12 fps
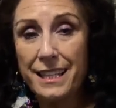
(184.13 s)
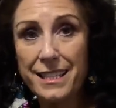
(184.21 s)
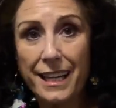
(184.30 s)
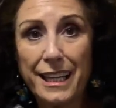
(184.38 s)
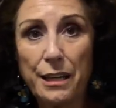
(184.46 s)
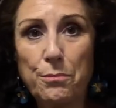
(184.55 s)
It's
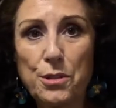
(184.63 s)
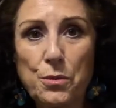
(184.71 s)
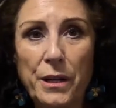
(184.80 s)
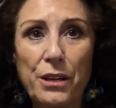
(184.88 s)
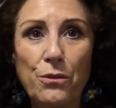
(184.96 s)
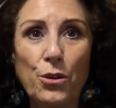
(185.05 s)
like an
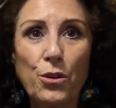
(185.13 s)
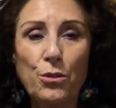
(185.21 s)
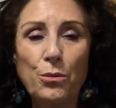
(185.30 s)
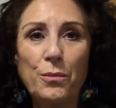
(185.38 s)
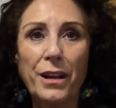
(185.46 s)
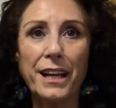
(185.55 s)
in-between
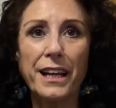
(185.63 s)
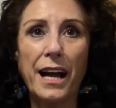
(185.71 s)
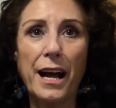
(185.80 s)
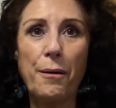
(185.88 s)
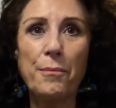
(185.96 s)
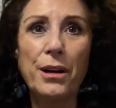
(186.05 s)
room, like,
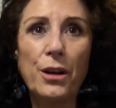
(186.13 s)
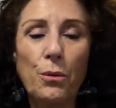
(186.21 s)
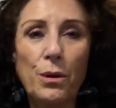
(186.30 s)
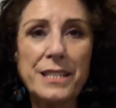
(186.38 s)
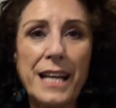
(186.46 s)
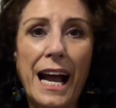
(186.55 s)

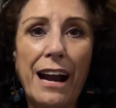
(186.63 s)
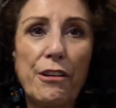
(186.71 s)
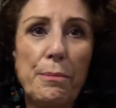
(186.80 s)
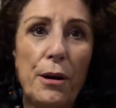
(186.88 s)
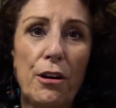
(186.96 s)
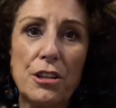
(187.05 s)
what is it,
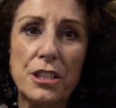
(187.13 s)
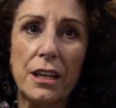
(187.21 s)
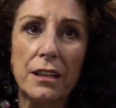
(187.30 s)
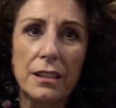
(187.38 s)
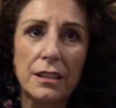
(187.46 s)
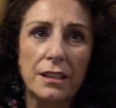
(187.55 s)
Harry
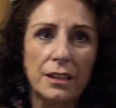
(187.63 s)
Potter?